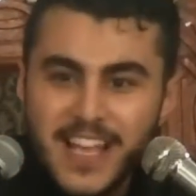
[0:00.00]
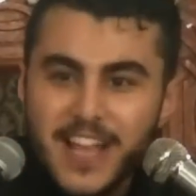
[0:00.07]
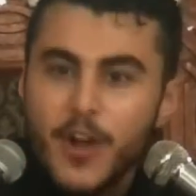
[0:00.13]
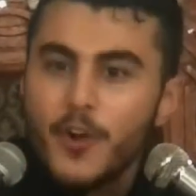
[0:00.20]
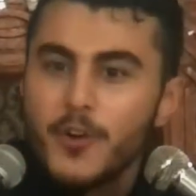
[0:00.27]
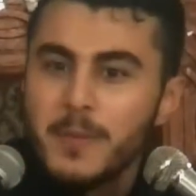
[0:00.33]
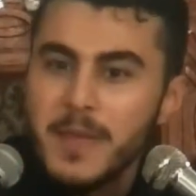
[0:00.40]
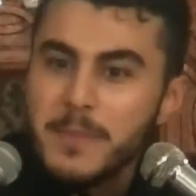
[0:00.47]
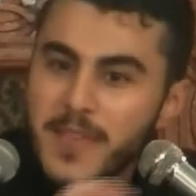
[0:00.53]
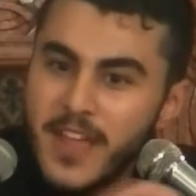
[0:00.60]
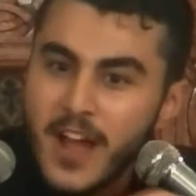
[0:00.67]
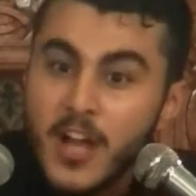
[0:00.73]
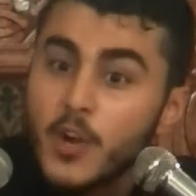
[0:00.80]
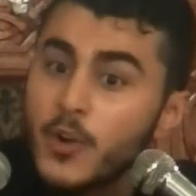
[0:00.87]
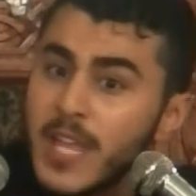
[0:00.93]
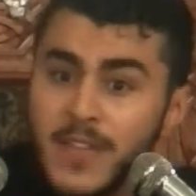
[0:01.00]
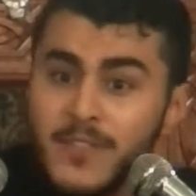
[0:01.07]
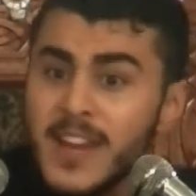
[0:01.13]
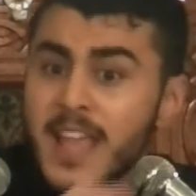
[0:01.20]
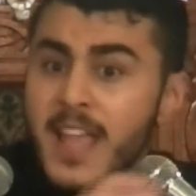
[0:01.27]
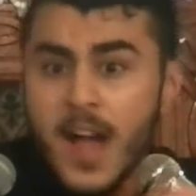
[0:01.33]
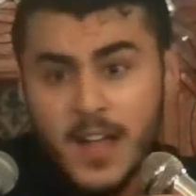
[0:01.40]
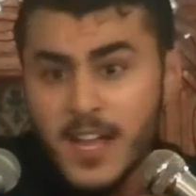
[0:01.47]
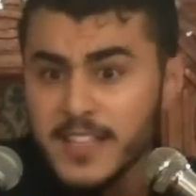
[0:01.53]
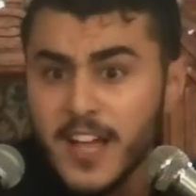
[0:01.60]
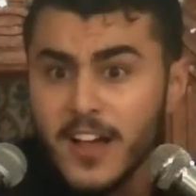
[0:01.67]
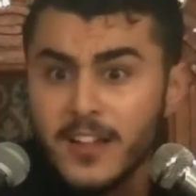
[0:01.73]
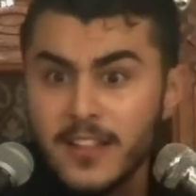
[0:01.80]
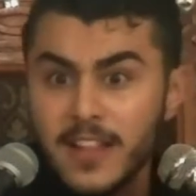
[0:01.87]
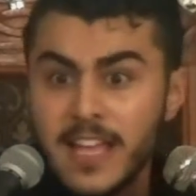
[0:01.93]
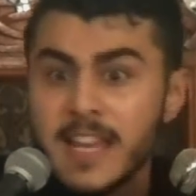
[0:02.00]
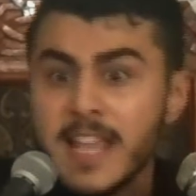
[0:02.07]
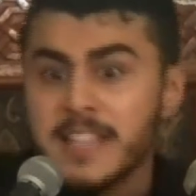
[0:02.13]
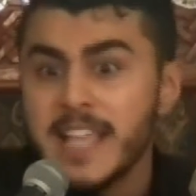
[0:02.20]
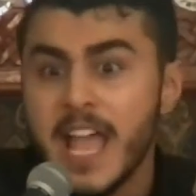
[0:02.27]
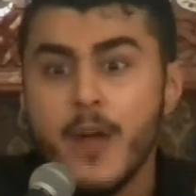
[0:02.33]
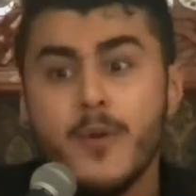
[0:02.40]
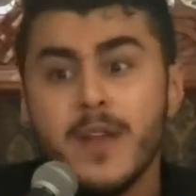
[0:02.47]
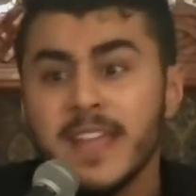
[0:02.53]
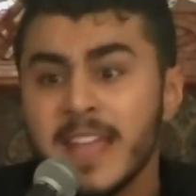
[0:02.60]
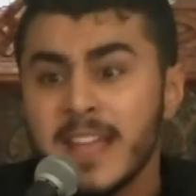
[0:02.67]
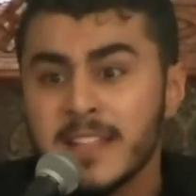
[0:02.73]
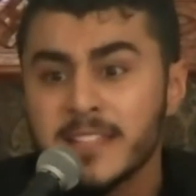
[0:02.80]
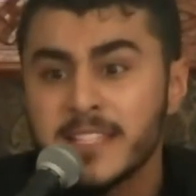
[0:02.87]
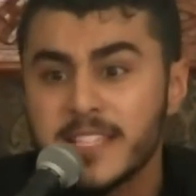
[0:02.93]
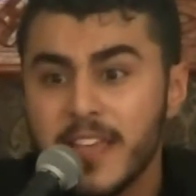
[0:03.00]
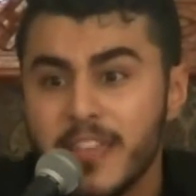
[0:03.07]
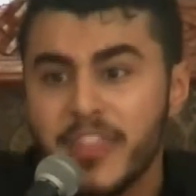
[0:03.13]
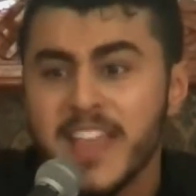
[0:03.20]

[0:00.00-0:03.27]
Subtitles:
or maybe young, or even a young adult, in his arrogance,